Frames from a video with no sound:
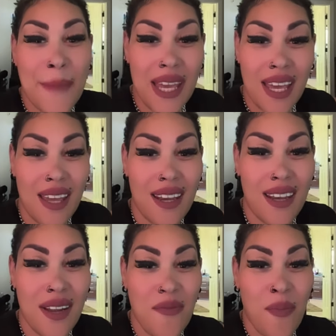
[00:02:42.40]

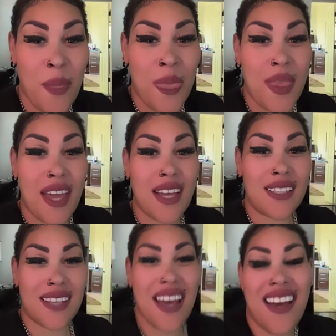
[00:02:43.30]
been,
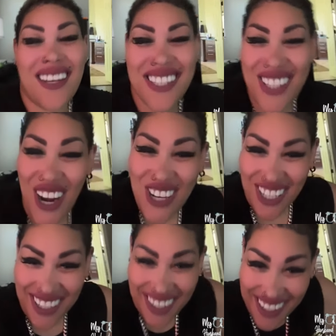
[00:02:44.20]

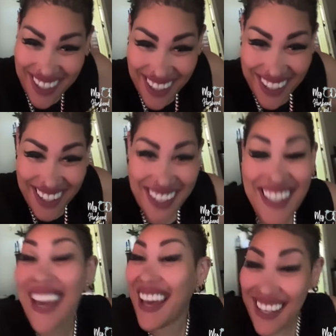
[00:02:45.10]
Sergeant Keke,
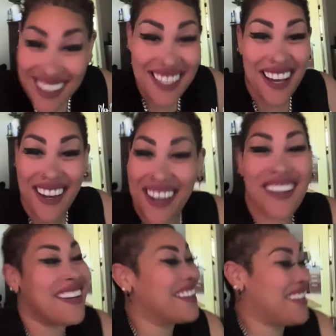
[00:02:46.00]
yes,
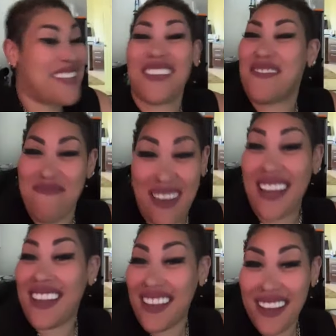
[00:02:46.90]
honey,
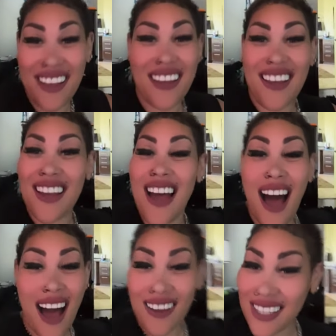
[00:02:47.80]
me.
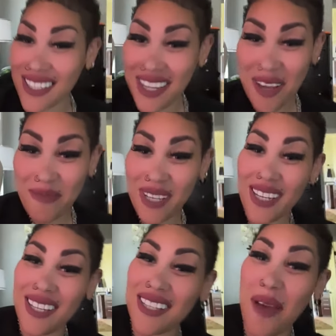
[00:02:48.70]
All these damn
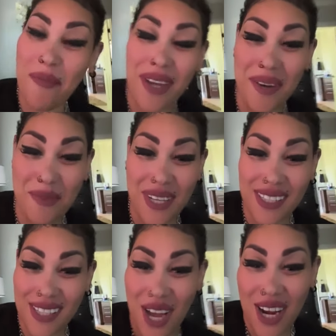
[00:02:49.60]
kids, I better be a
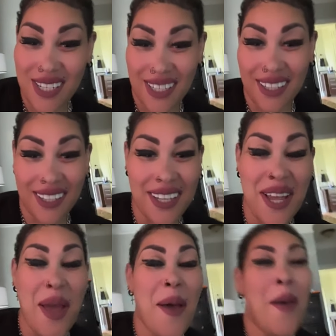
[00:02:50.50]
sergeant.
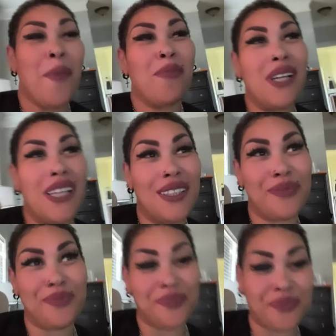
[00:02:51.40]

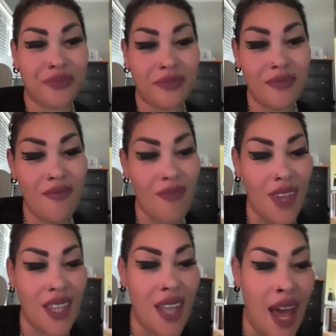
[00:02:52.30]
But,
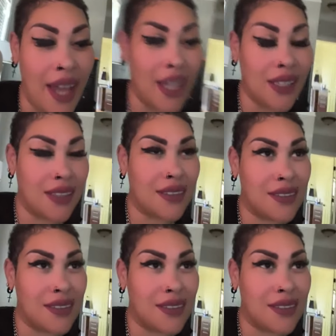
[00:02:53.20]
like,